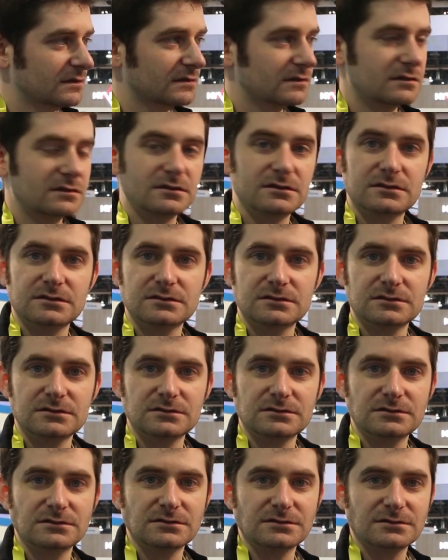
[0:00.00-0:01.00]

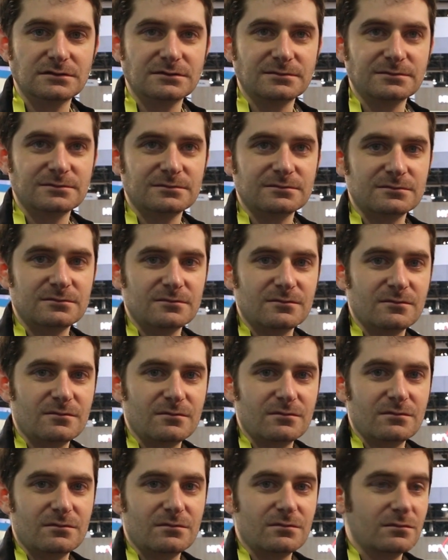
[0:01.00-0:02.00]

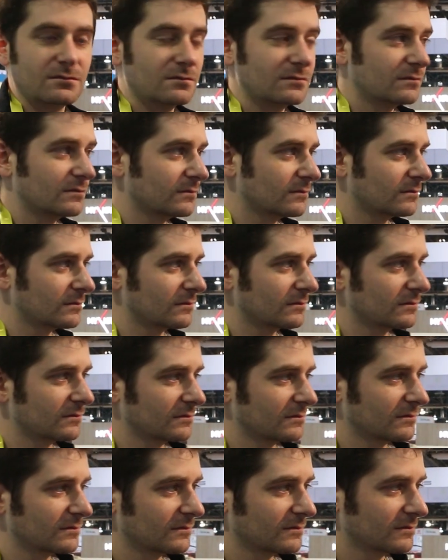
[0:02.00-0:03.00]

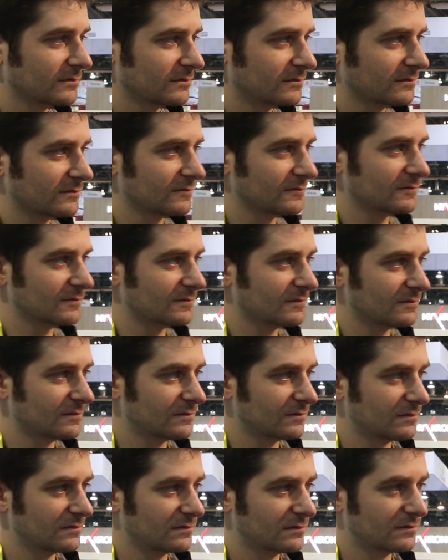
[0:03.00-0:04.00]

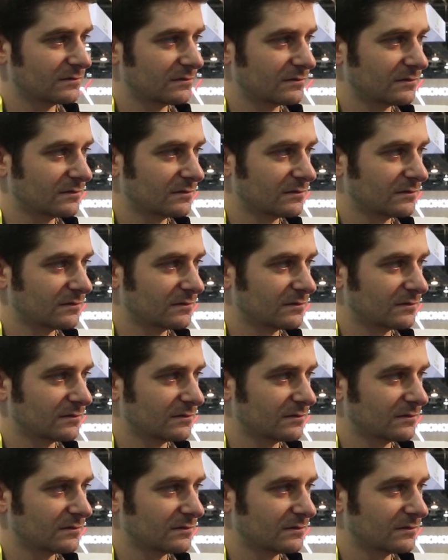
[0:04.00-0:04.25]
(silent)